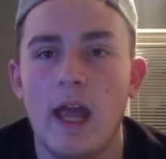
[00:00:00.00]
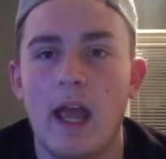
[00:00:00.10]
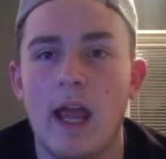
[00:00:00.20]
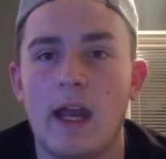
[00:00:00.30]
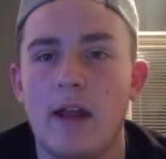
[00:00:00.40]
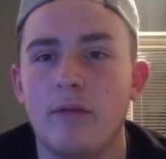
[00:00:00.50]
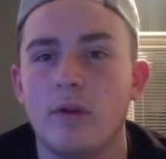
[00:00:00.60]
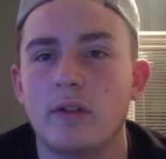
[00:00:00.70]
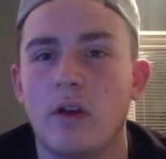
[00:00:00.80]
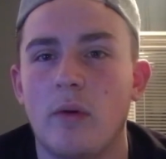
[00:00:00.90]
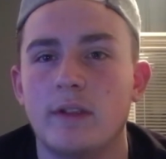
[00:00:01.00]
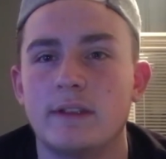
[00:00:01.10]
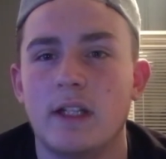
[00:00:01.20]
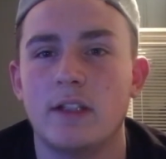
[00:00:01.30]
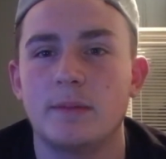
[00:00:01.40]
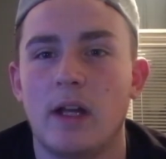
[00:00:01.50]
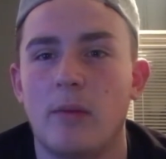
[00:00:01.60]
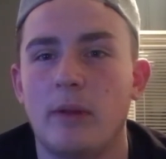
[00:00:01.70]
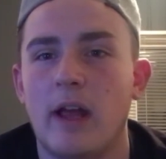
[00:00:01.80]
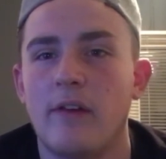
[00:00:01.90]
And everyone always tells me how
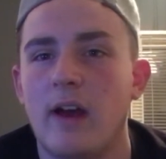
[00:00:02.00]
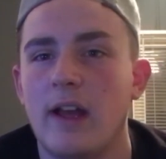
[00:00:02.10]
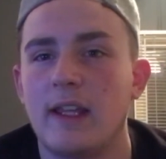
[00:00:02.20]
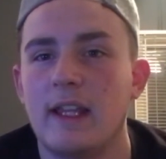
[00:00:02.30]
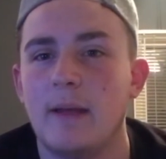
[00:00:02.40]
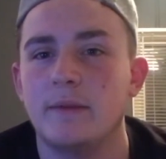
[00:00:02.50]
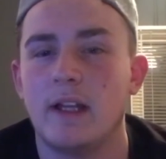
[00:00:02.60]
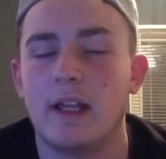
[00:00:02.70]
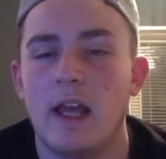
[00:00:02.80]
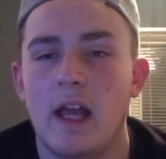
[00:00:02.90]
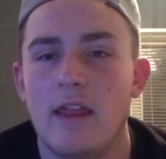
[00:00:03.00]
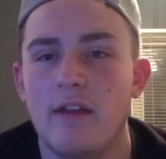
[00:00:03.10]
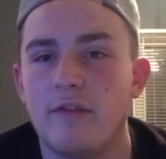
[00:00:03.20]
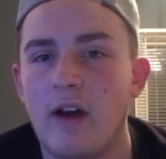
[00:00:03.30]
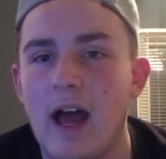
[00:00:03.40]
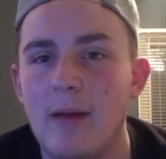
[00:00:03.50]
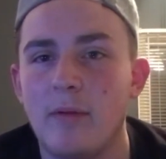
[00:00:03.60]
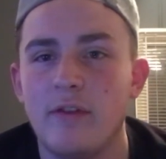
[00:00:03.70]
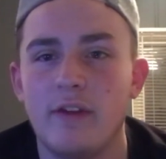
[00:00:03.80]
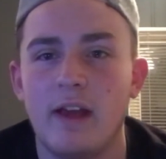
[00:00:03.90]
playoff hockey games, like the vibe
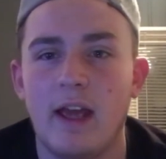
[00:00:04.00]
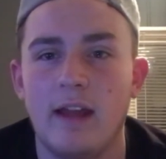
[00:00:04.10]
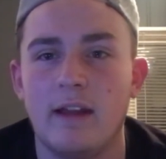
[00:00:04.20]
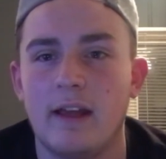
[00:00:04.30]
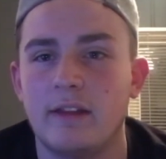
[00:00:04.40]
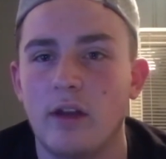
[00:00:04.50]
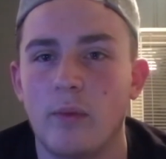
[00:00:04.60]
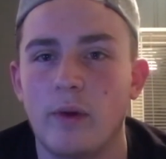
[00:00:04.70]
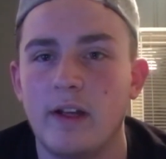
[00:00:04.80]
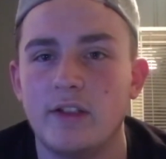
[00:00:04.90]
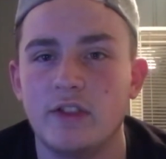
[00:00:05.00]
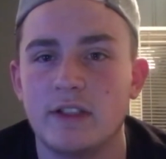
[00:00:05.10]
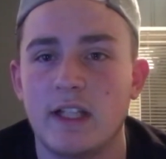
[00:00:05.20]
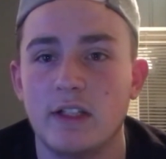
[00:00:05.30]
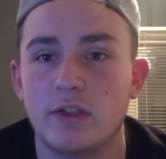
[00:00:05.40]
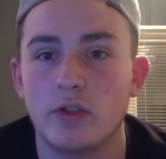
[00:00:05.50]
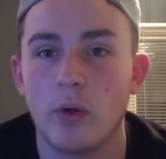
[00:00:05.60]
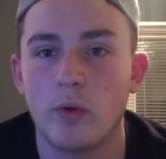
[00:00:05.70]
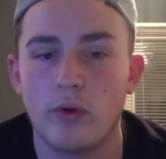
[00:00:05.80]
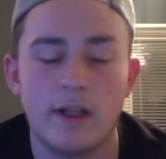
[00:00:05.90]
of it and like the arena just gets
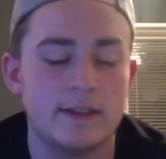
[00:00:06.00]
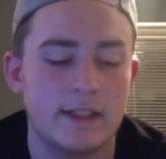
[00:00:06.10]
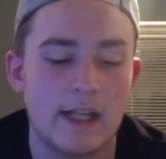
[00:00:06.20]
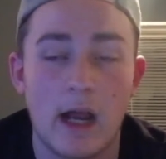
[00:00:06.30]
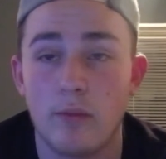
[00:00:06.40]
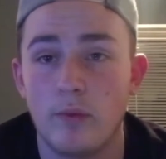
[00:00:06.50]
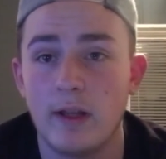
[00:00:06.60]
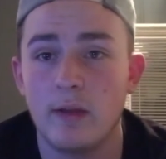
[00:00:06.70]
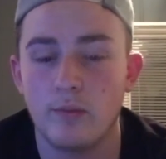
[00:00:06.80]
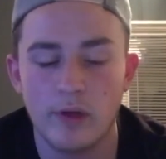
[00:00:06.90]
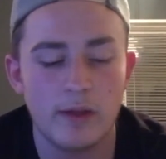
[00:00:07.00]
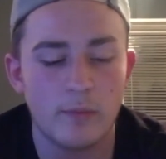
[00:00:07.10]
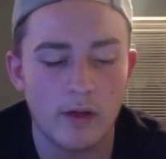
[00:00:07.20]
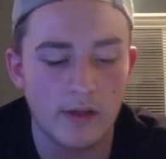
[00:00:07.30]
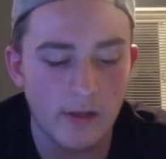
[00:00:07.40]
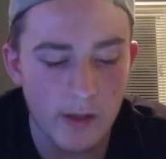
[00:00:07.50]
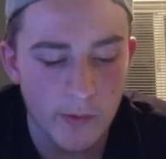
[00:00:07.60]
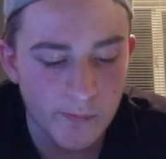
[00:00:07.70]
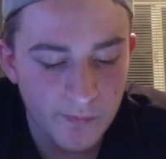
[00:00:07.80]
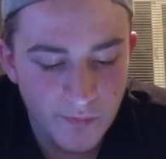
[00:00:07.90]
so crazy, and I really, really want to
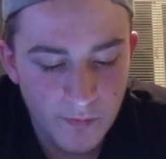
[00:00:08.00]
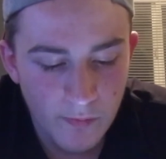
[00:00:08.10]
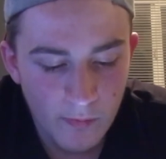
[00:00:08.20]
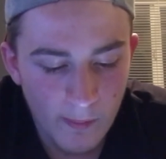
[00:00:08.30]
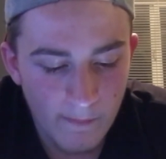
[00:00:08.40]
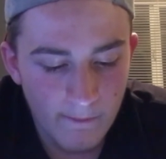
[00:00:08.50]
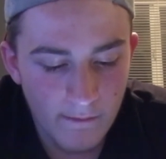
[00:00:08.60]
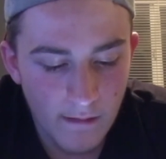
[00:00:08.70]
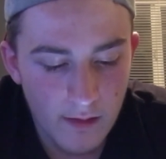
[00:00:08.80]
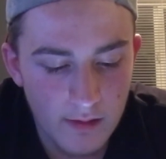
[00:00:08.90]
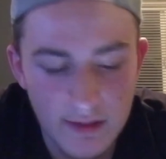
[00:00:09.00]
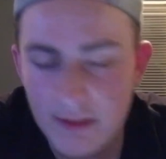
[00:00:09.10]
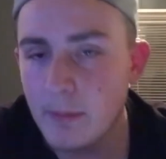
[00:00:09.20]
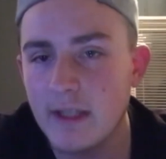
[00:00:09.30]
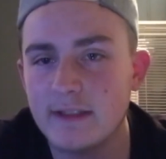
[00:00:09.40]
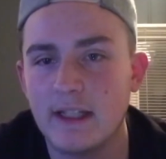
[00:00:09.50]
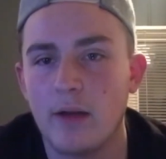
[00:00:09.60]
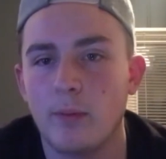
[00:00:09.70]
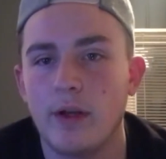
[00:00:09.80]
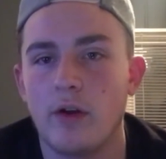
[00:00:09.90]
go. This may
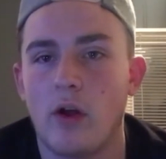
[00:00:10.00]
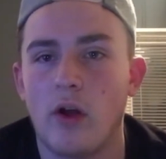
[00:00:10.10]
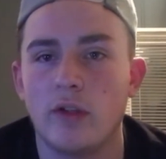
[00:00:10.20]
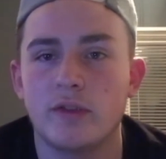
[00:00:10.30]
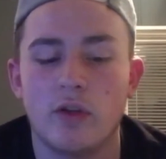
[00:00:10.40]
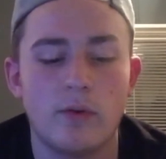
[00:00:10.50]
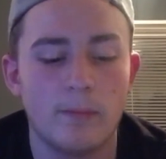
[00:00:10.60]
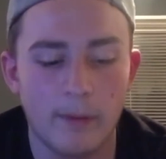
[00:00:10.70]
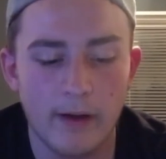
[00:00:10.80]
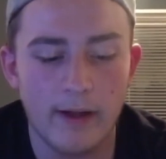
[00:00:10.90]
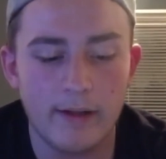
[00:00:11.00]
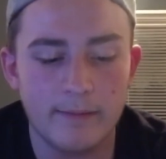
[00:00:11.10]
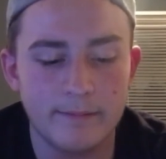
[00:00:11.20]
sound weird also, but